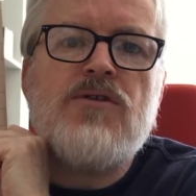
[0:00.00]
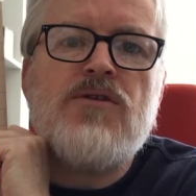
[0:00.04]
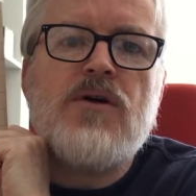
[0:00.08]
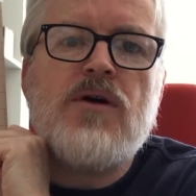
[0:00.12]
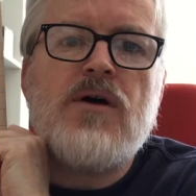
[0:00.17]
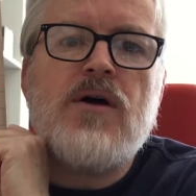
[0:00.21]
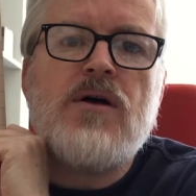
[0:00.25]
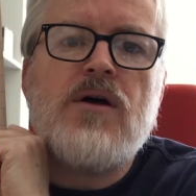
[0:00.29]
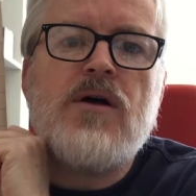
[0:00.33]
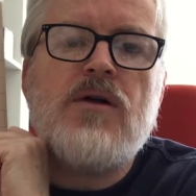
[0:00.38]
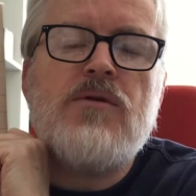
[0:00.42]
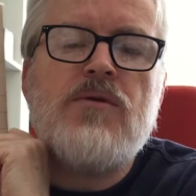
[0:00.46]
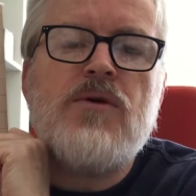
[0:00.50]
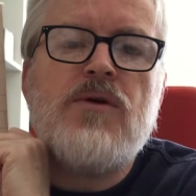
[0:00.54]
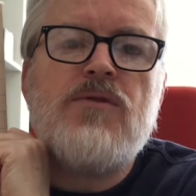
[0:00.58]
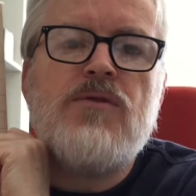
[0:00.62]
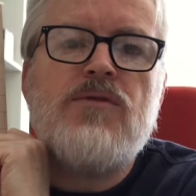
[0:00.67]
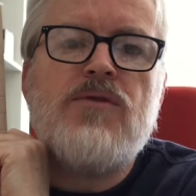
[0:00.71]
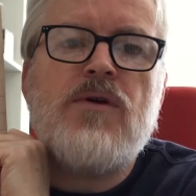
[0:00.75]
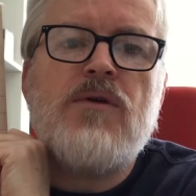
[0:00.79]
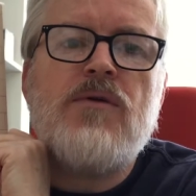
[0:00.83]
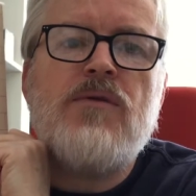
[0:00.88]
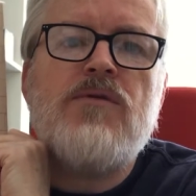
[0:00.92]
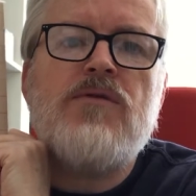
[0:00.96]
I can't remember if
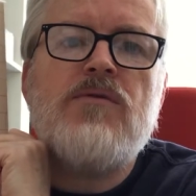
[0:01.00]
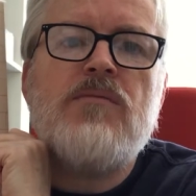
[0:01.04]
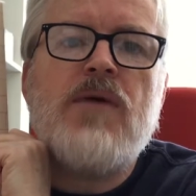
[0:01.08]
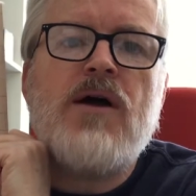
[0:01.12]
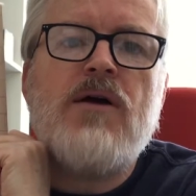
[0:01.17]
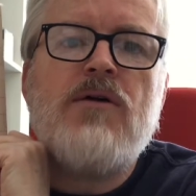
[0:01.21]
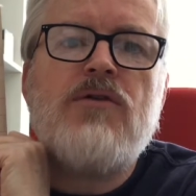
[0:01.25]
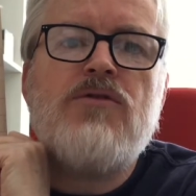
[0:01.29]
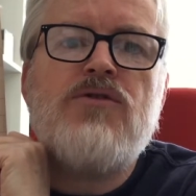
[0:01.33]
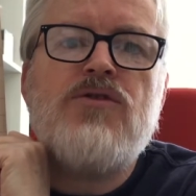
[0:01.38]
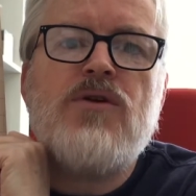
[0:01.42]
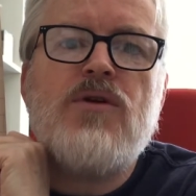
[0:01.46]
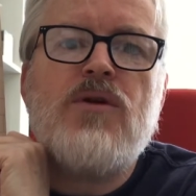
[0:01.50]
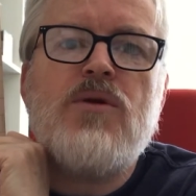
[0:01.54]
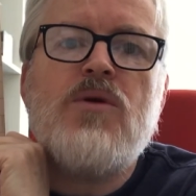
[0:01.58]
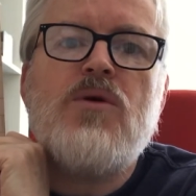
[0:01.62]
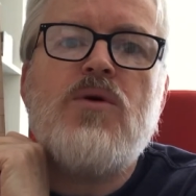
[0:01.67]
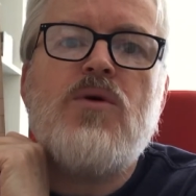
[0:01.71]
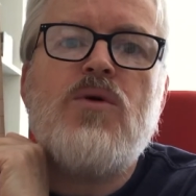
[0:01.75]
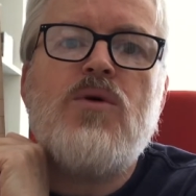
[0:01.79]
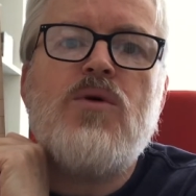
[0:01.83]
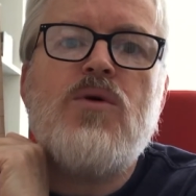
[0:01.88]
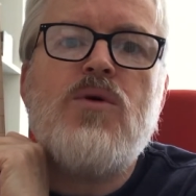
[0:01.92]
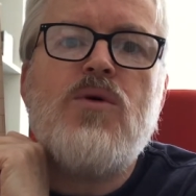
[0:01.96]
it was marital
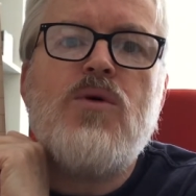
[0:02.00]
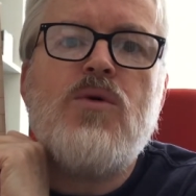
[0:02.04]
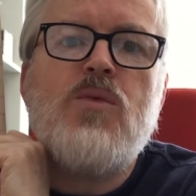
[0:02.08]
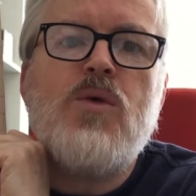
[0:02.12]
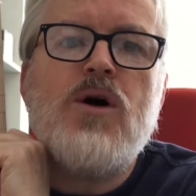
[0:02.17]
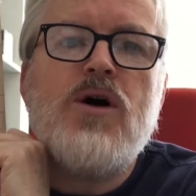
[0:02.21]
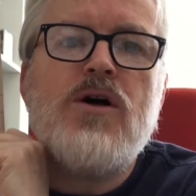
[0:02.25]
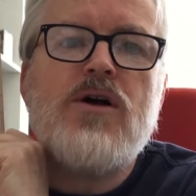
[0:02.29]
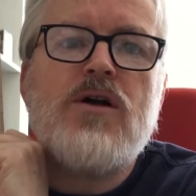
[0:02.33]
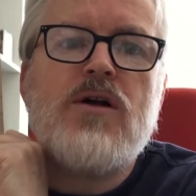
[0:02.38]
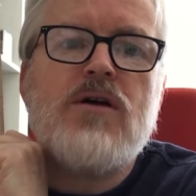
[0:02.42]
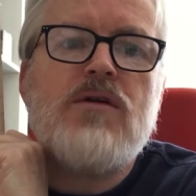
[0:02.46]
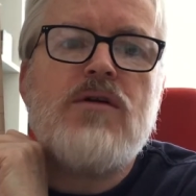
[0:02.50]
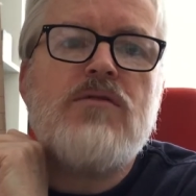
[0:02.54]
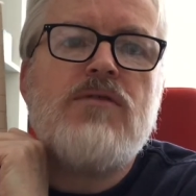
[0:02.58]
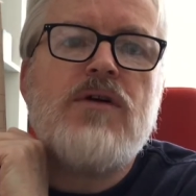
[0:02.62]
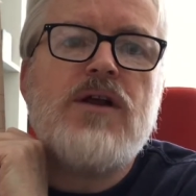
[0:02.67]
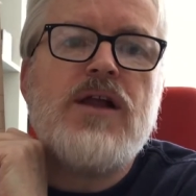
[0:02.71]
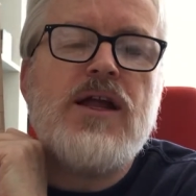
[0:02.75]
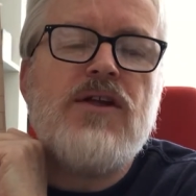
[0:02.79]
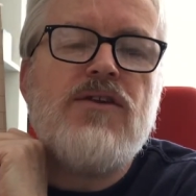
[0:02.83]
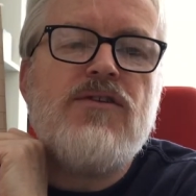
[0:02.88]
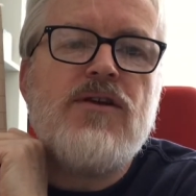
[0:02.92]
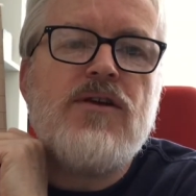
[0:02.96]
or work
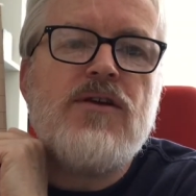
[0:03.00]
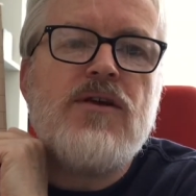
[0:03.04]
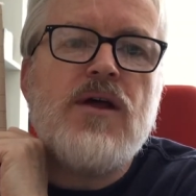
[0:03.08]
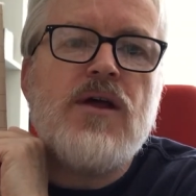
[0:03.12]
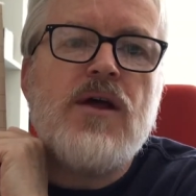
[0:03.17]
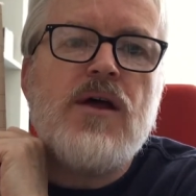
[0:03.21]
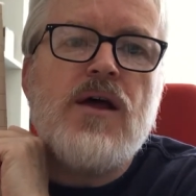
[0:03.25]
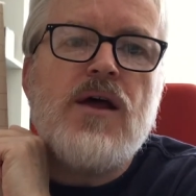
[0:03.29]
related,